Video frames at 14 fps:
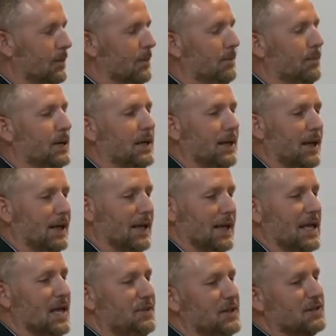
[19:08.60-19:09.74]
But
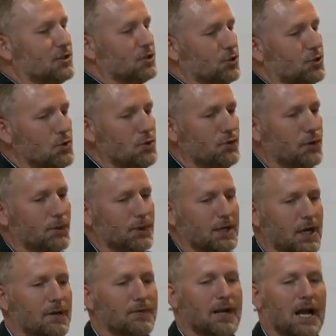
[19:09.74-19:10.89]
if it's true for
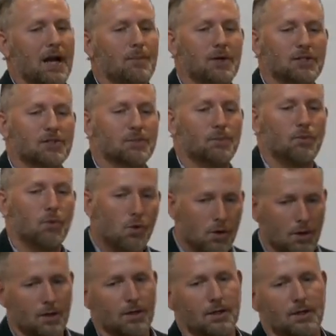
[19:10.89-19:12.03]
recovery, how much
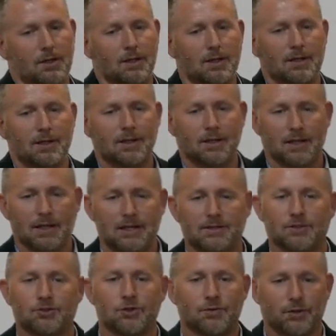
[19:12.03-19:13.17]
more is it
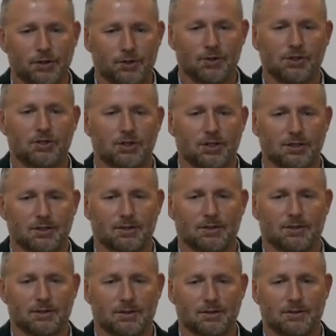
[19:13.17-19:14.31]
true for the Christian?
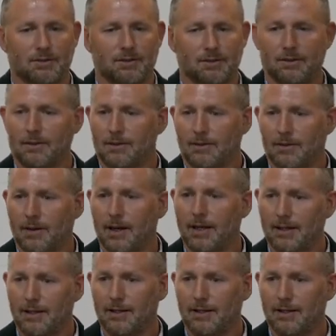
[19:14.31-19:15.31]
Right?